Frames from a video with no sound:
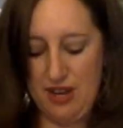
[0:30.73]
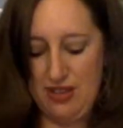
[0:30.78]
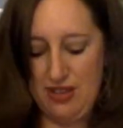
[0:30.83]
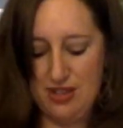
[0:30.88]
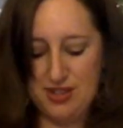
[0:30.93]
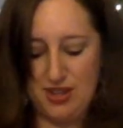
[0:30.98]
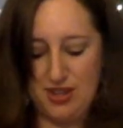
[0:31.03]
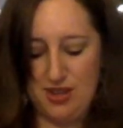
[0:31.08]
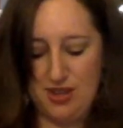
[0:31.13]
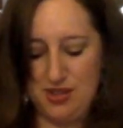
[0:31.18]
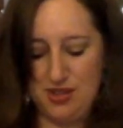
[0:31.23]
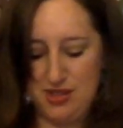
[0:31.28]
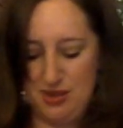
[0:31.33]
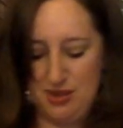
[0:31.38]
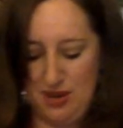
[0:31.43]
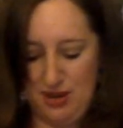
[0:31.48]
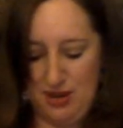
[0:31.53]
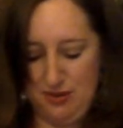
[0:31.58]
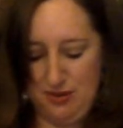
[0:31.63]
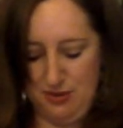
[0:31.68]
there's also
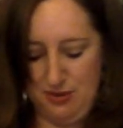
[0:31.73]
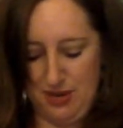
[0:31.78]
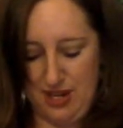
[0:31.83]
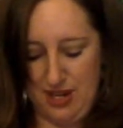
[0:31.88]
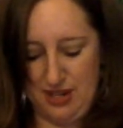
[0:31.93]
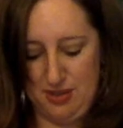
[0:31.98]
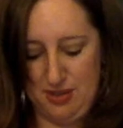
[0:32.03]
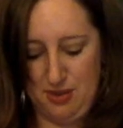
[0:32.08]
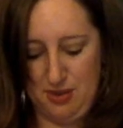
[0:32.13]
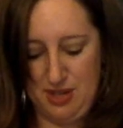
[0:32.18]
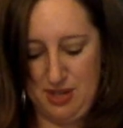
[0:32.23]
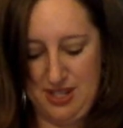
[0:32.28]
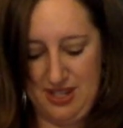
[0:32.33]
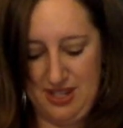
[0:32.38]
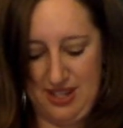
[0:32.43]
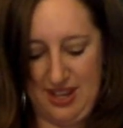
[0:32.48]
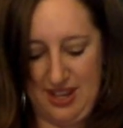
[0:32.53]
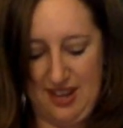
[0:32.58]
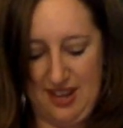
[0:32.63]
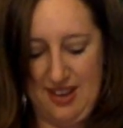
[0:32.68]
our friend
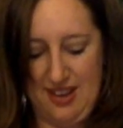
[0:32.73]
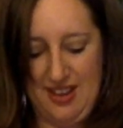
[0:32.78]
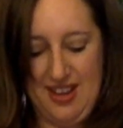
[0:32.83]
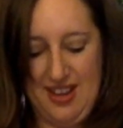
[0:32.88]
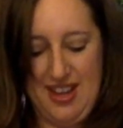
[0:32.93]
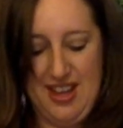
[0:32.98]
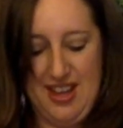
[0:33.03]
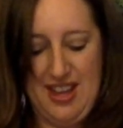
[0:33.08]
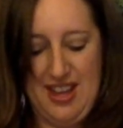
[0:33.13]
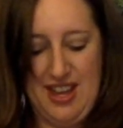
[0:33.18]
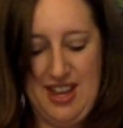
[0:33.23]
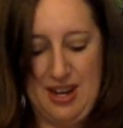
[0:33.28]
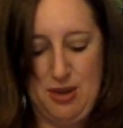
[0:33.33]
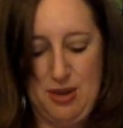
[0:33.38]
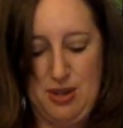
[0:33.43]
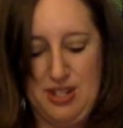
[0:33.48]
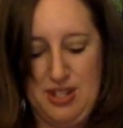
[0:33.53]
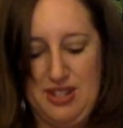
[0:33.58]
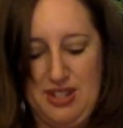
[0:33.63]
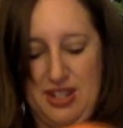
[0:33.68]
Cordelia. And
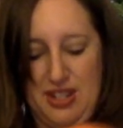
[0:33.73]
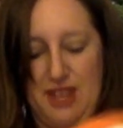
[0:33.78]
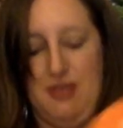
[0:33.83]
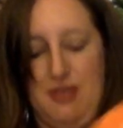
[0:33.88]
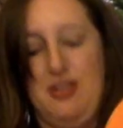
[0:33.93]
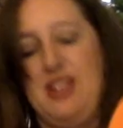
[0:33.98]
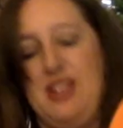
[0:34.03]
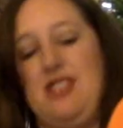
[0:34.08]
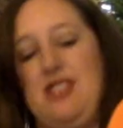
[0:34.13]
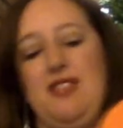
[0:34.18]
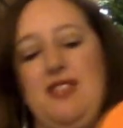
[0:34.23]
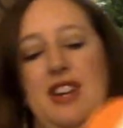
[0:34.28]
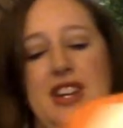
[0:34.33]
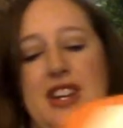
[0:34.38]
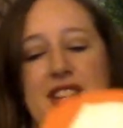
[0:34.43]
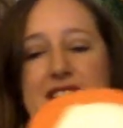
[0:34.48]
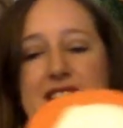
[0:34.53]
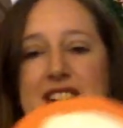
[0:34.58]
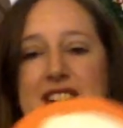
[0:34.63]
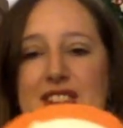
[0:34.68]
Cordelia fits right
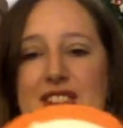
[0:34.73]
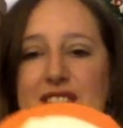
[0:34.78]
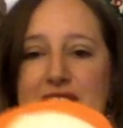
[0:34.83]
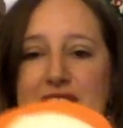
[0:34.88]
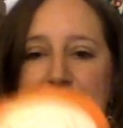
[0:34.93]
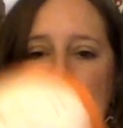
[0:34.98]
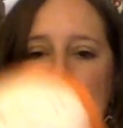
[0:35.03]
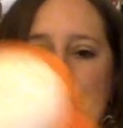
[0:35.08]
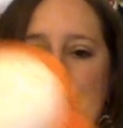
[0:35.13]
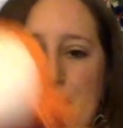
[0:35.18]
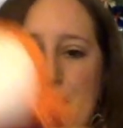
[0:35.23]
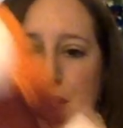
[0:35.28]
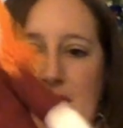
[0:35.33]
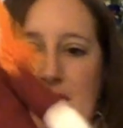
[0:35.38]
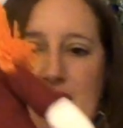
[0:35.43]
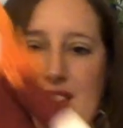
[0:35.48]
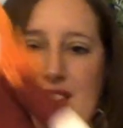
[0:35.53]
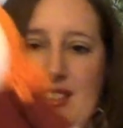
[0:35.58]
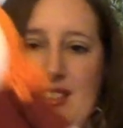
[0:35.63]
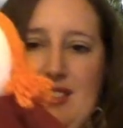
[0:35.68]
in there. Look how sweet
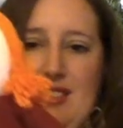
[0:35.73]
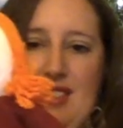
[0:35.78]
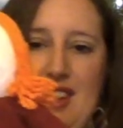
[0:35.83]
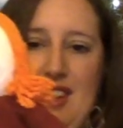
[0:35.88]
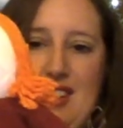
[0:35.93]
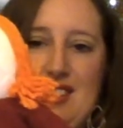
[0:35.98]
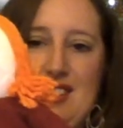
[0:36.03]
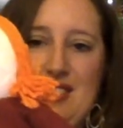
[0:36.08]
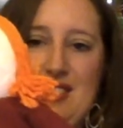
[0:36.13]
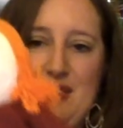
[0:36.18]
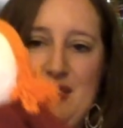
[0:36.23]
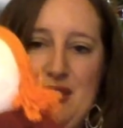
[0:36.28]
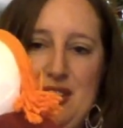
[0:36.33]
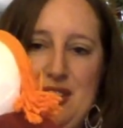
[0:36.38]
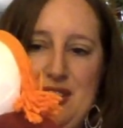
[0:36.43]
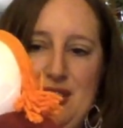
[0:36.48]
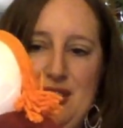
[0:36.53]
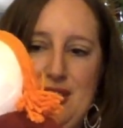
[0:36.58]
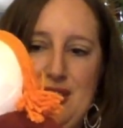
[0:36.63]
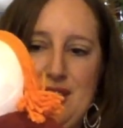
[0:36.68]
that is, guys, with the
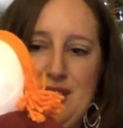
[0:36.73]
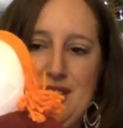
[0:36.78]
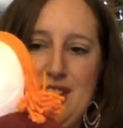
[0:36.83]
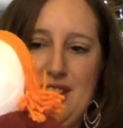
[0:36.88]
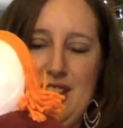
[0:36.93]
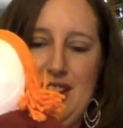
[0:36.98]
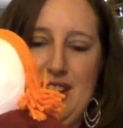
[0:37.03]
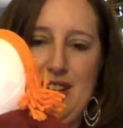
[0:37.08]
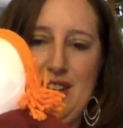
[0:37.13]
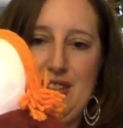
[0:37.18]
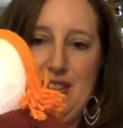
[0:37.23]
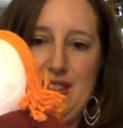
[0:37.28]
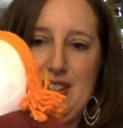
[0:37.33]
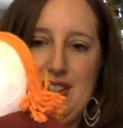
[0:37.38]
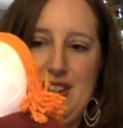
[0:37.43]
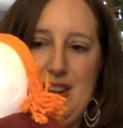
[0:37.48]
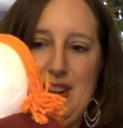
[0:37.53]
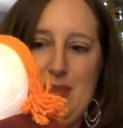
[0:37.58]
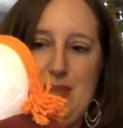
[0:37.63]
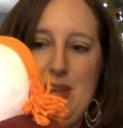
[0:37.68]
doll sticking out the
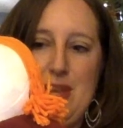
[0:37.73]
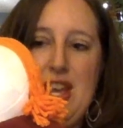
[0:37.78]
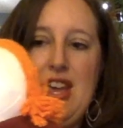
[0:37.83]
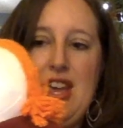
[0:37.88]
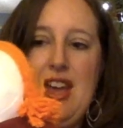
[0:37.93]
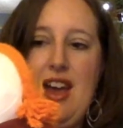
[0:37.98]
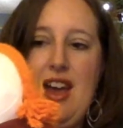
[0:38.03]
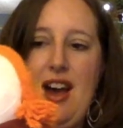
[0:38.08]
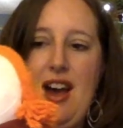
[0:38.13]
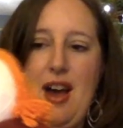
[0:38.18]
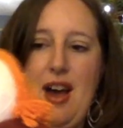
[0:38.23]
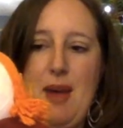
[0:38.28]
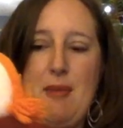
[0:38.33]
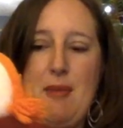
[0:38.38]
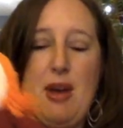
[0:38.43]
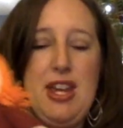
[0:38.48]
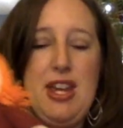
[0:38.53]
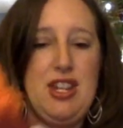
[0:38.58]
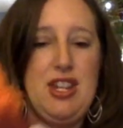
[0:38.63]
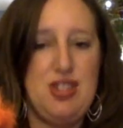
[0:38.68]
top.
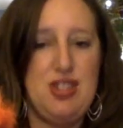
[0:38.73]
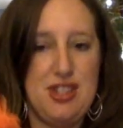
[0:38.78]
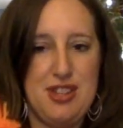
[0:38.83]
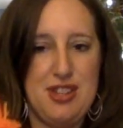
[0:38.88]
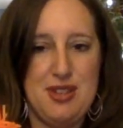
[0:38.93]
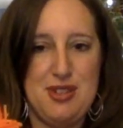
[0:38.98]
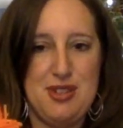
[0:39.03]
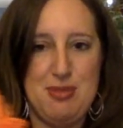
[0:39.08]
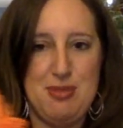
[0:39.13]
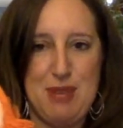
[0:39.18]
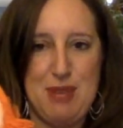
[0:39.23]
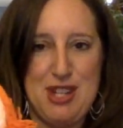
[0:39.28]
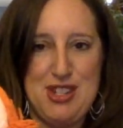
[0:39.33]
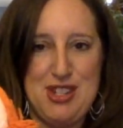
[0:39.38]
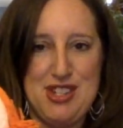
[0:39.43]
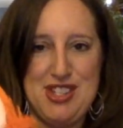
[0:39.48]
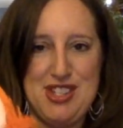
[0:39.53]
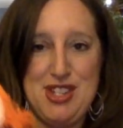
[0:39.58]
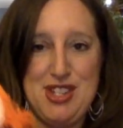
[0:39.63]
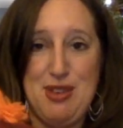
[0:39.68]
Each of those
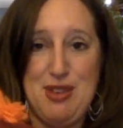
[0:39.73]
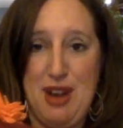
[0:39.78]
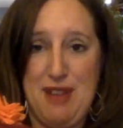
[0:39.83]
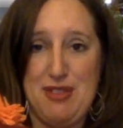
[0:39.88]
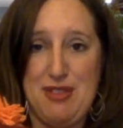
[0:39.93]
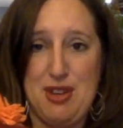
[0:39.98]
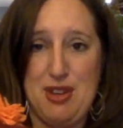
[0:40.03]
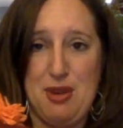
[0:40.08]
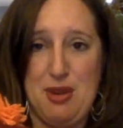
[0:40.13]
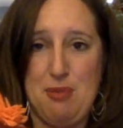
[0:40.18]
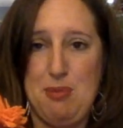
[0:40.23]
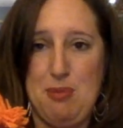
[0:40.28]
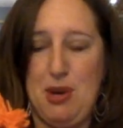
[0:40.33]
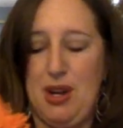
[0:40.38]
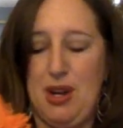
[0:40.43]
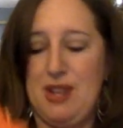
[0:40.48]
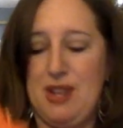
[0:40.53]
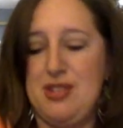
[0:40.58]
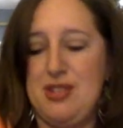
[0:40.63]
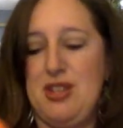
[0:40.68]
plushes do have their own
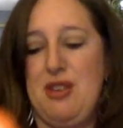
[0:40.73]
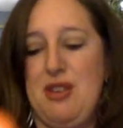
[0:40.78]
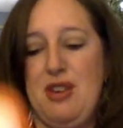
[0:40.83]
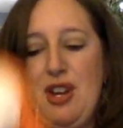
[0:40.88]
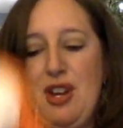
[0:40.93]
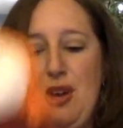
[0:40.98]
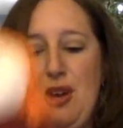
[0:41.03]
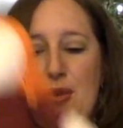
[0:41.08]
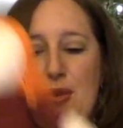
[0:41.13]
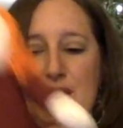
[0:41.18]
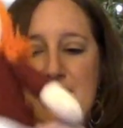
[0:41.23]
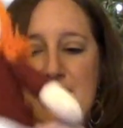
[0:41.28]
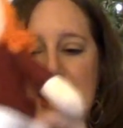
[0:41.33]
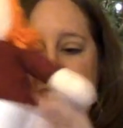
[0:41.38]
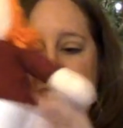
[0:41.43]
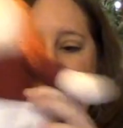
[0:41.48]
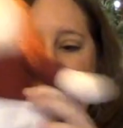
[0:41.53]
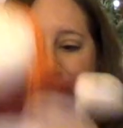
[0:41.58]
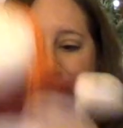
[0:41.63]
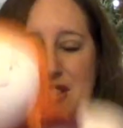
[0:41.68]
book, so you could always
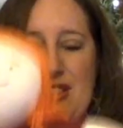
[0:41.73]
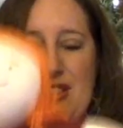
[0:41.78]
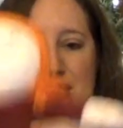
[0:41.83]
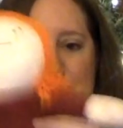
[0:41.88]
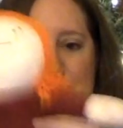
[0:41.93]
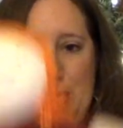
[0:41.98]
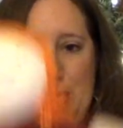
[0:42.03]
have the